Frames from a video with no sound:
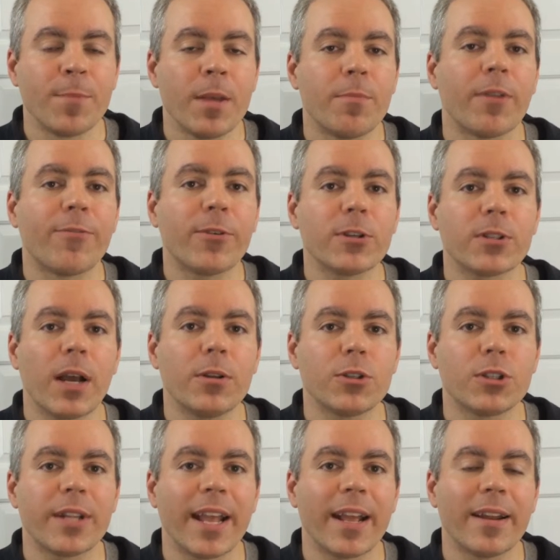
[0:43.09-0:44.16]
But first,
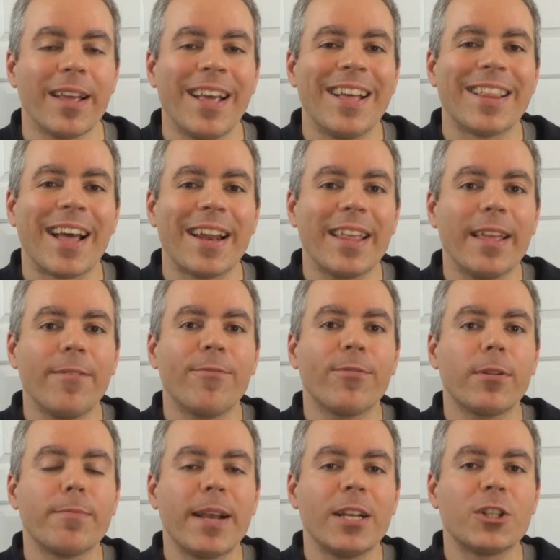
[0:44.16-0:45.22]
understand that
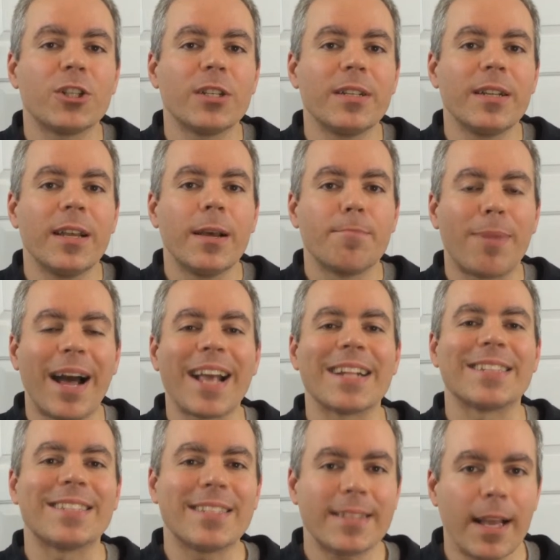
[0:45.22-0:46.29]
inflammation by
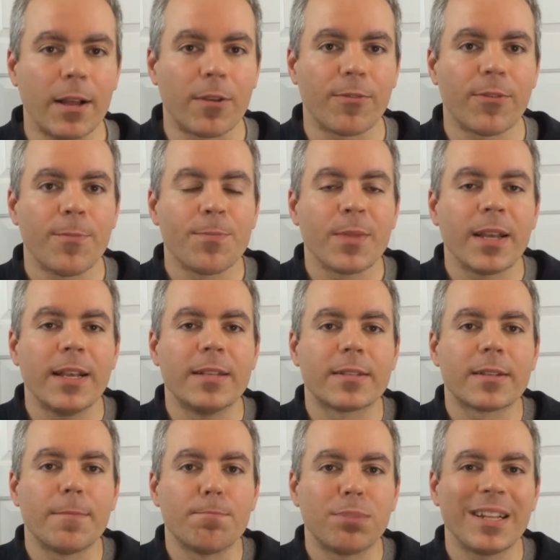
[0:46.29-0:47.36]
itself is
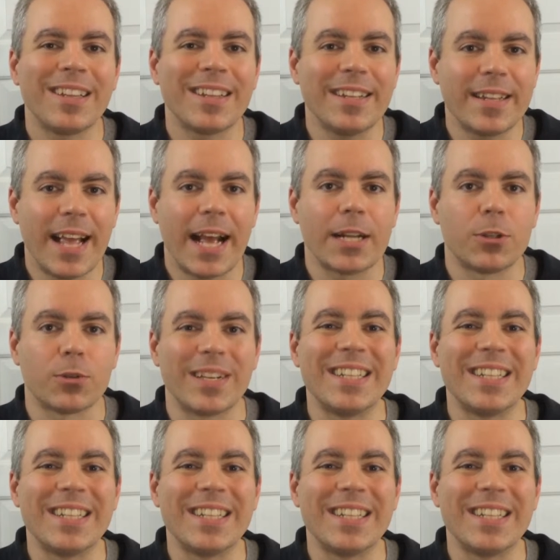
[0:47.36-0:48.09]
completely natural.